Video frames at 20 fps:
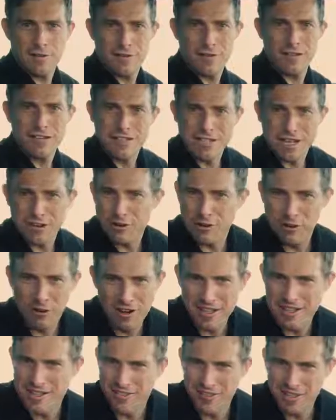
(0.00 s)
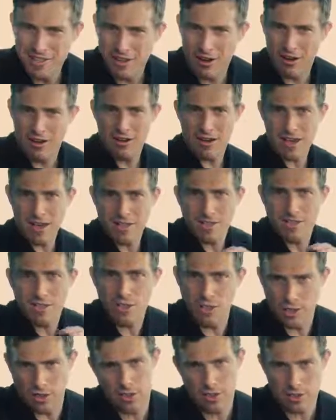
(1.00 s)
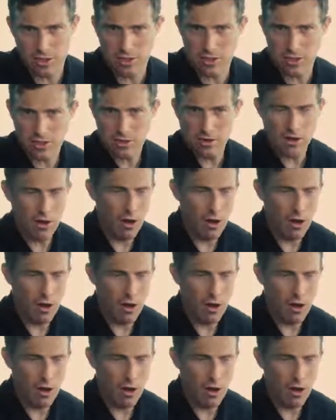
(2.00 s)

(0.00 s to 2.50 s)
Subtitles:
The interior quality on this car is just